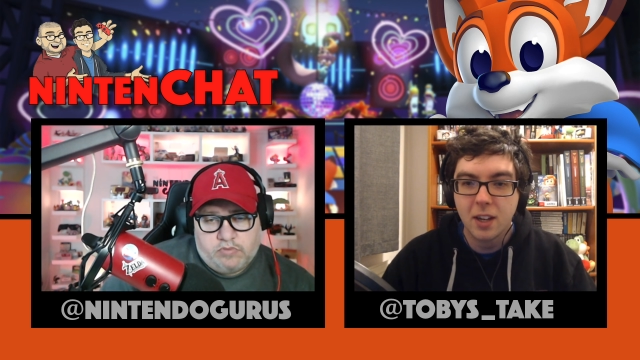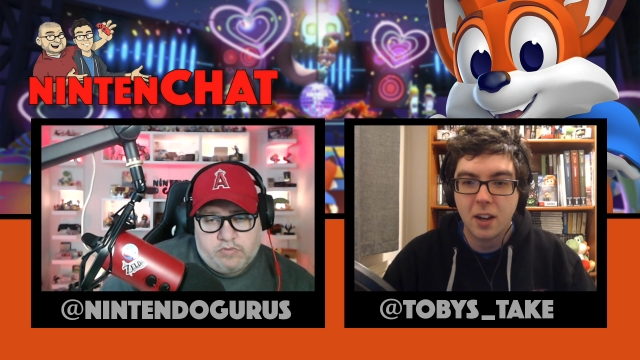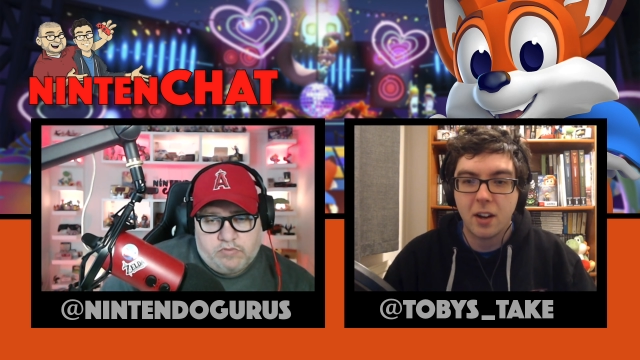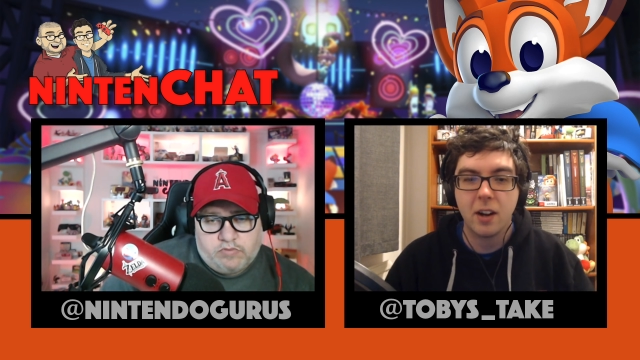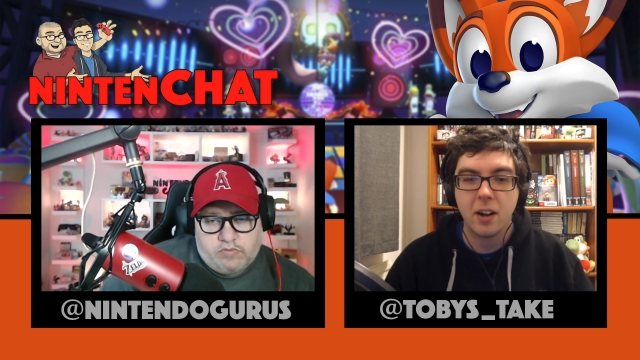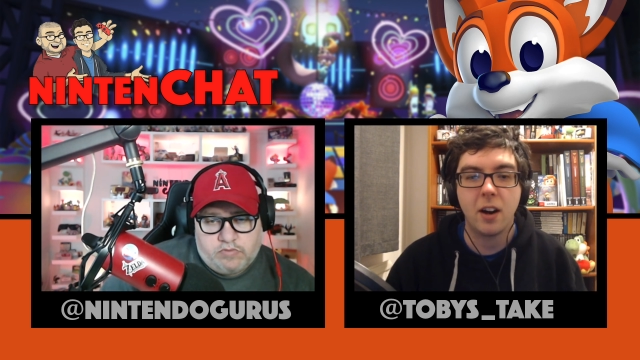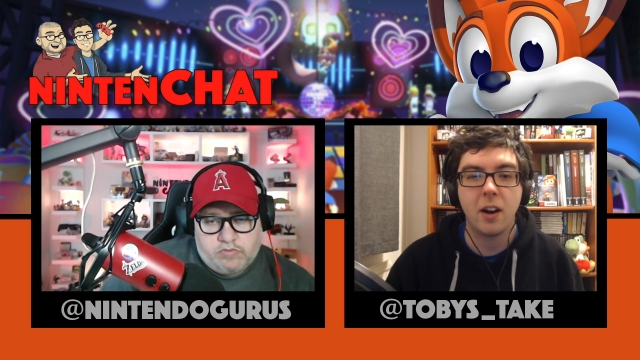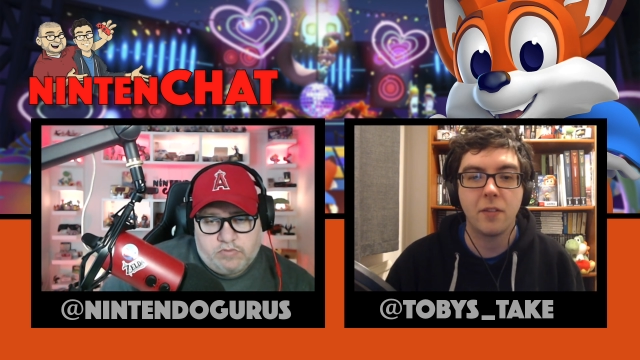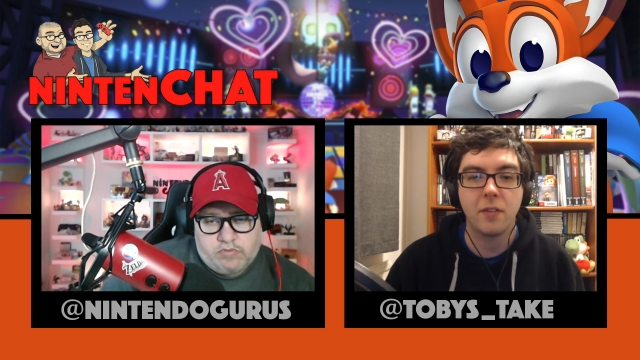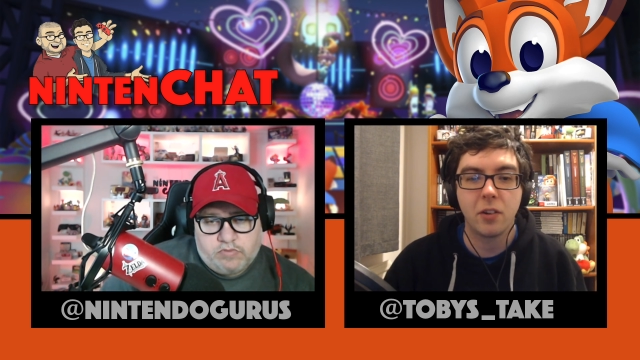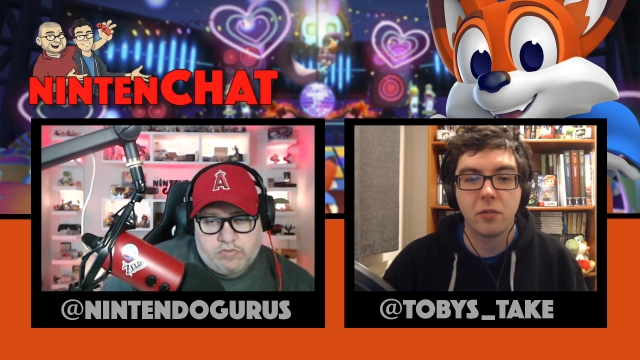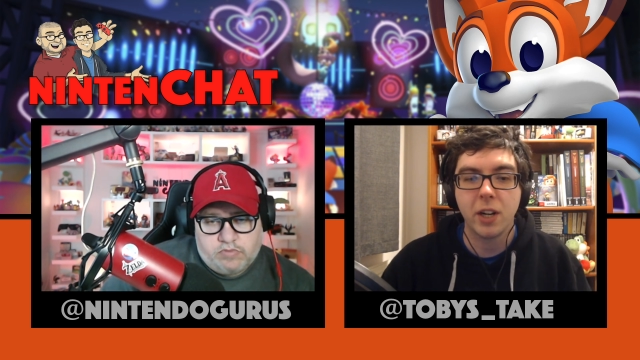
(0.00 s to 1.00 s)
Speaker 1: I've
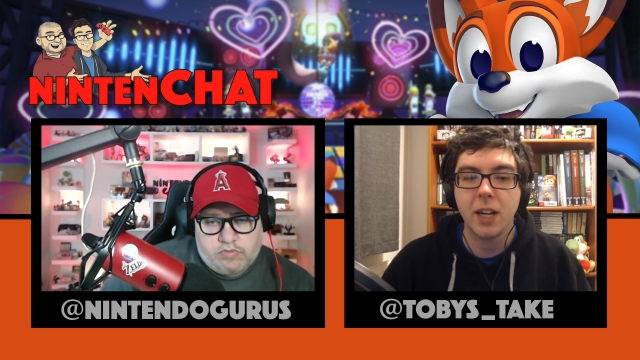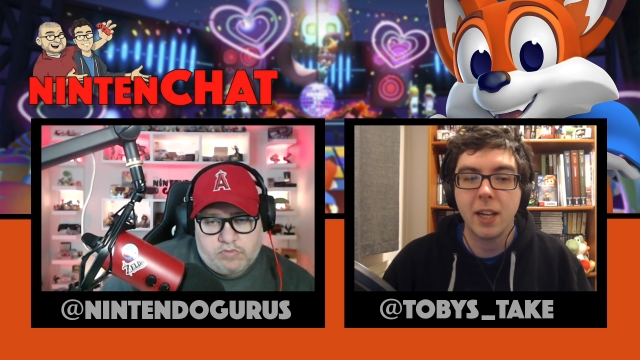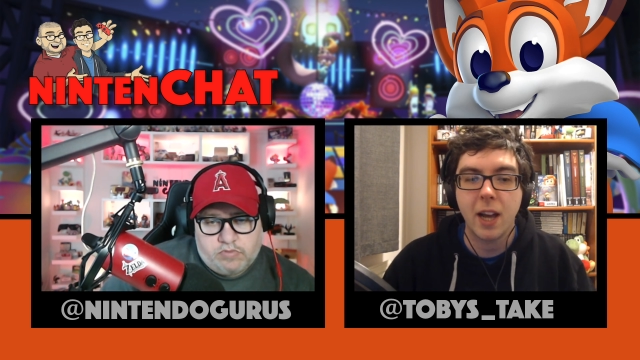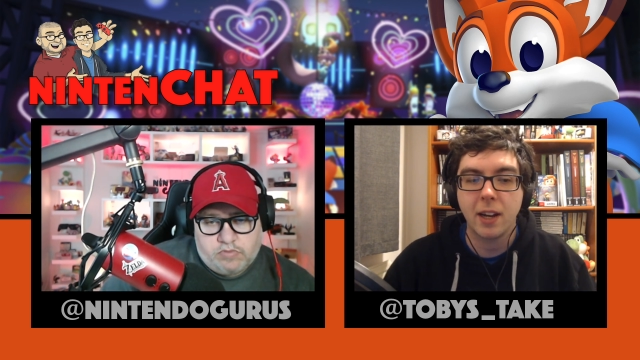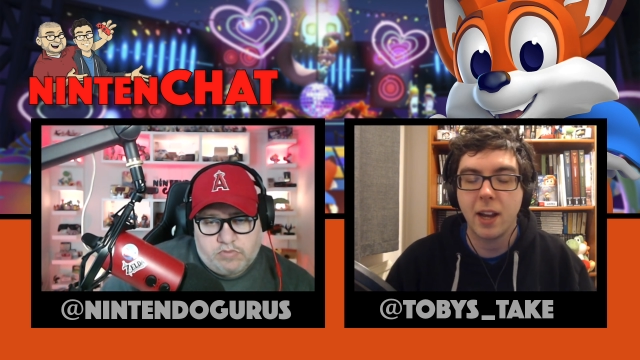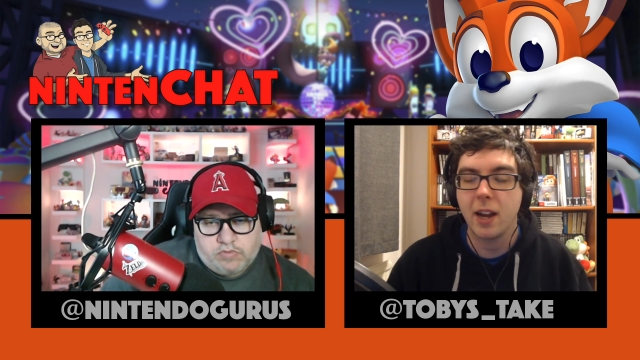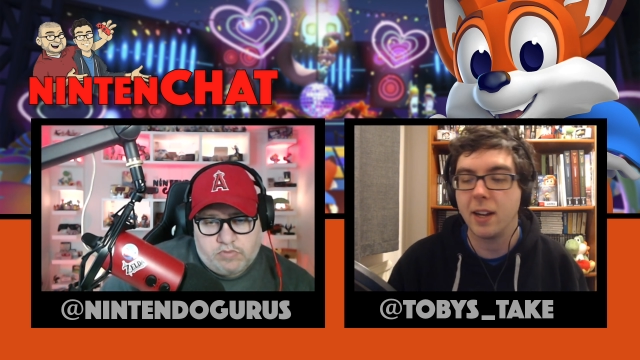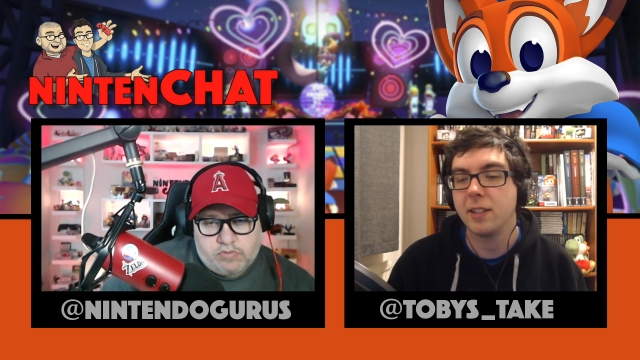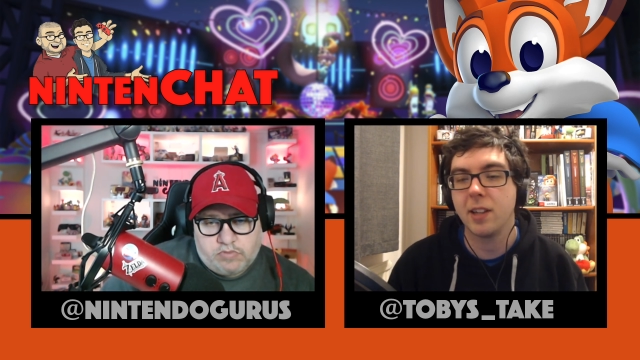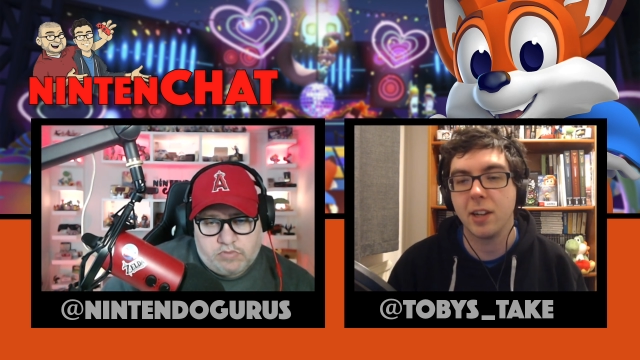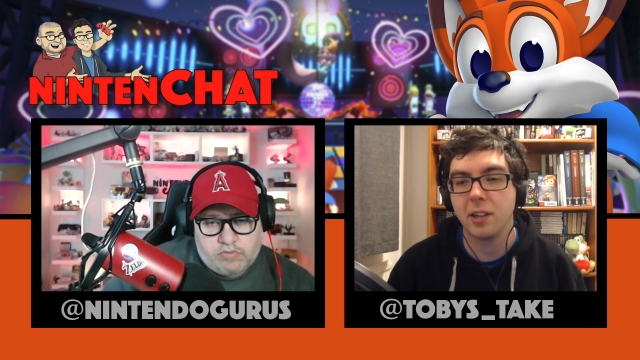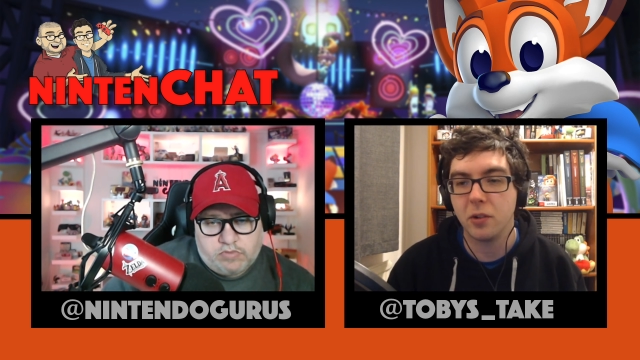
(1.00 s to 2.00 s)
not really had any
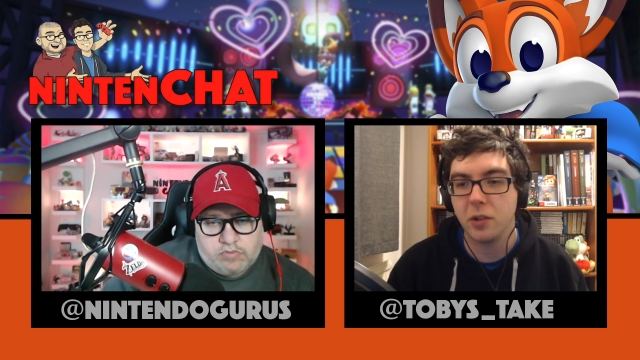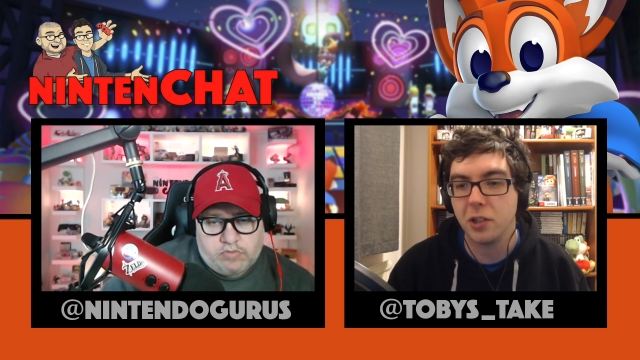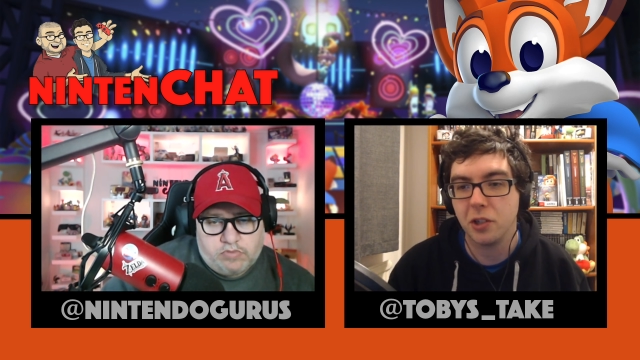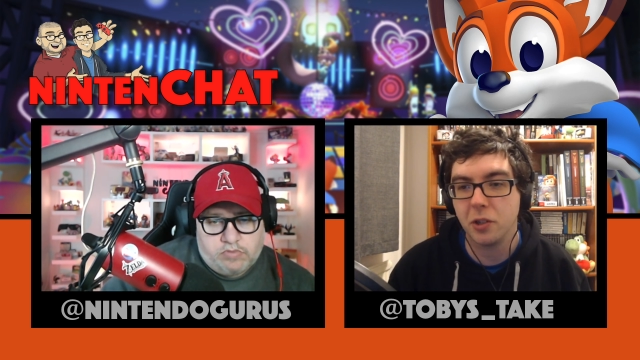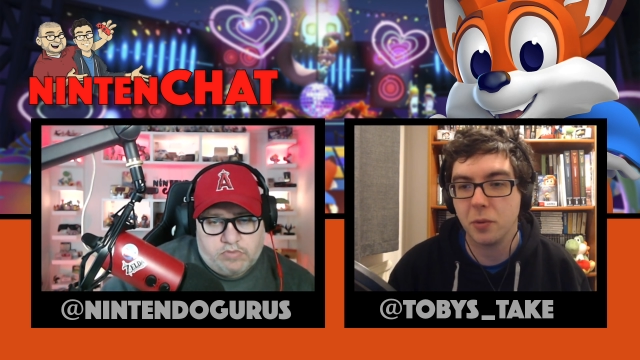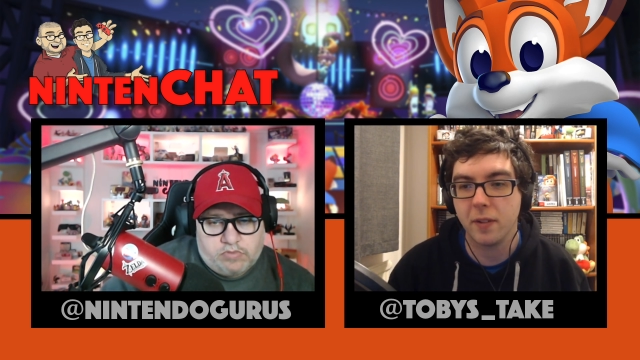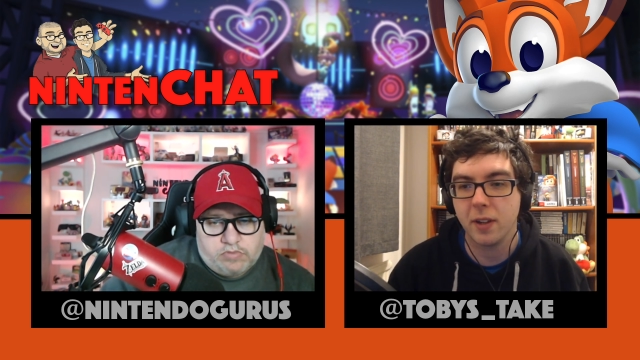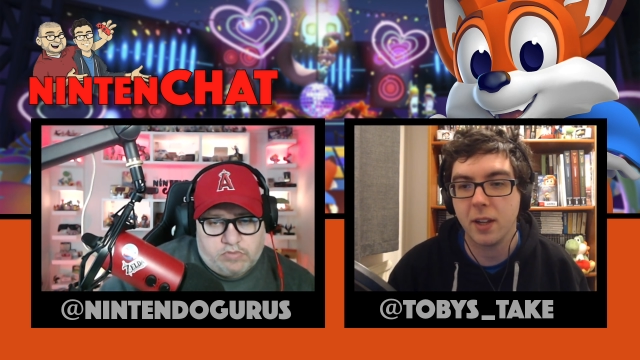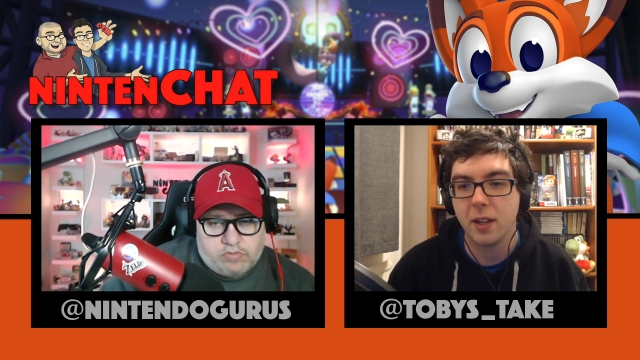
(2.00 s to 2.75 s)
technical issues with it.